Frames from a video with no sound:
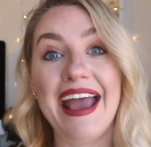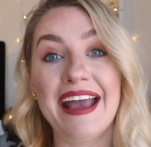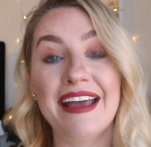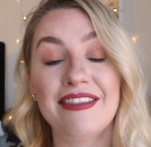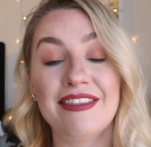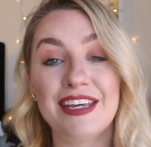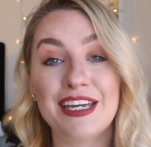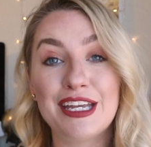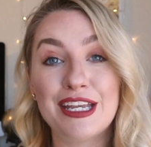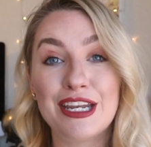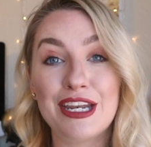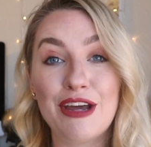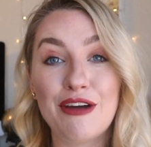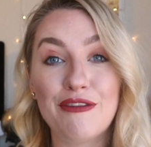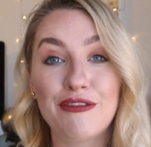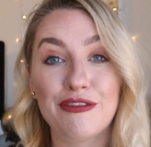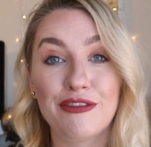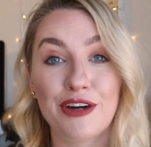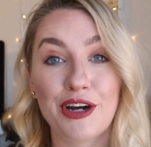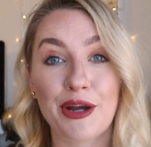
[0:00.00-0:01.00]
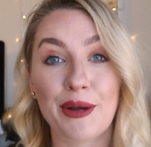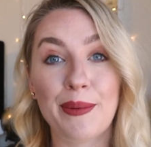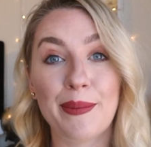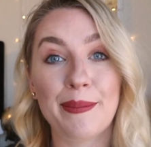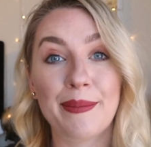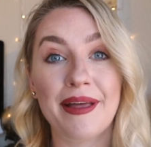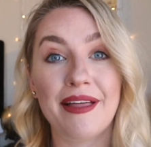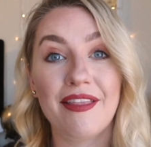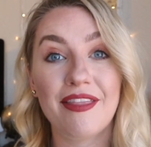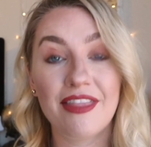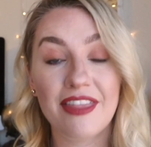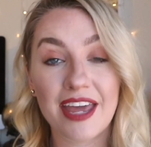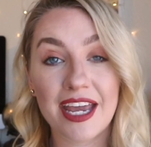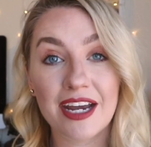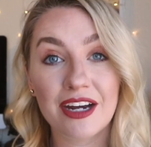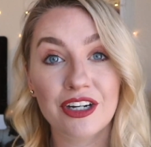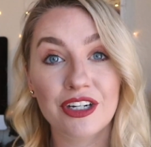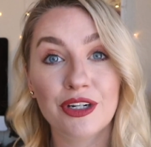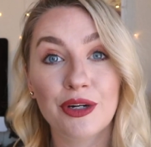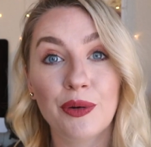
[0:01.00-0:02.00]
And then from
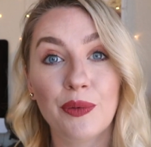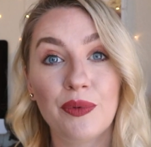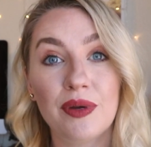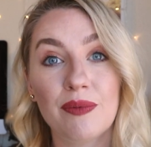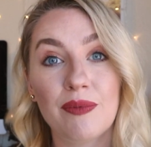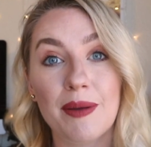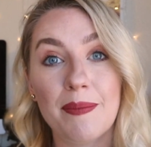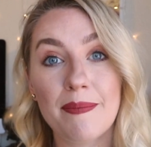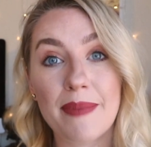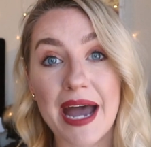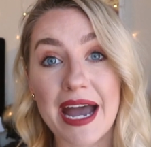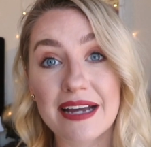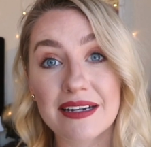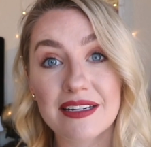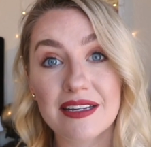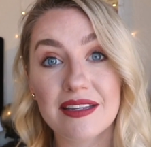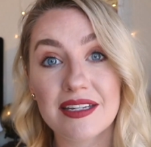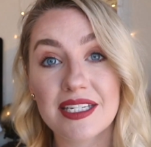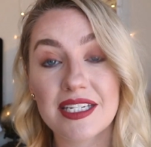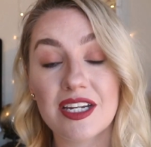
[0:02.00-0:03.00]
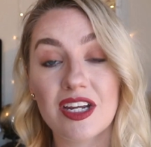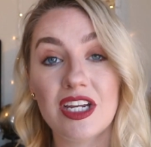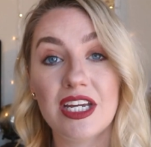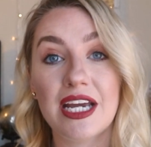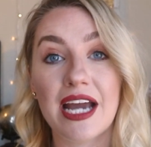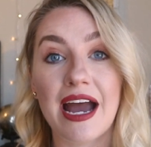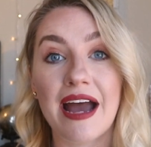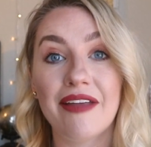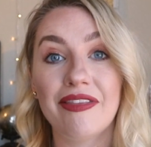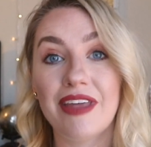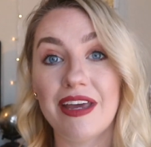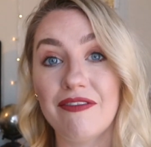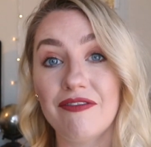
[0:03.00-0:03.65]
there, we went back to the study guide.